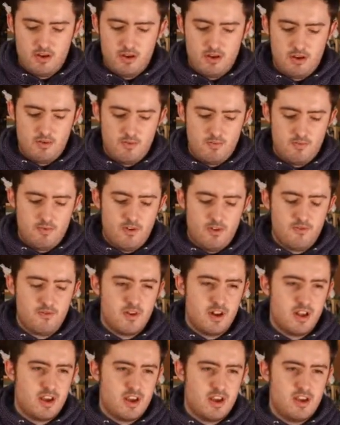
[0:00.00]

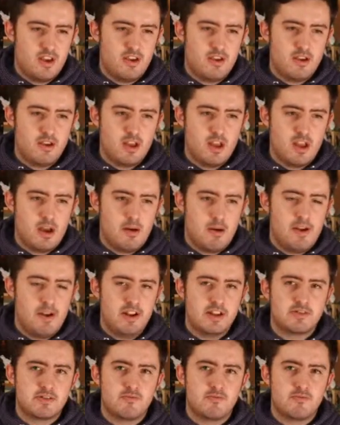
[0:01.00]
roughly, I mean, it's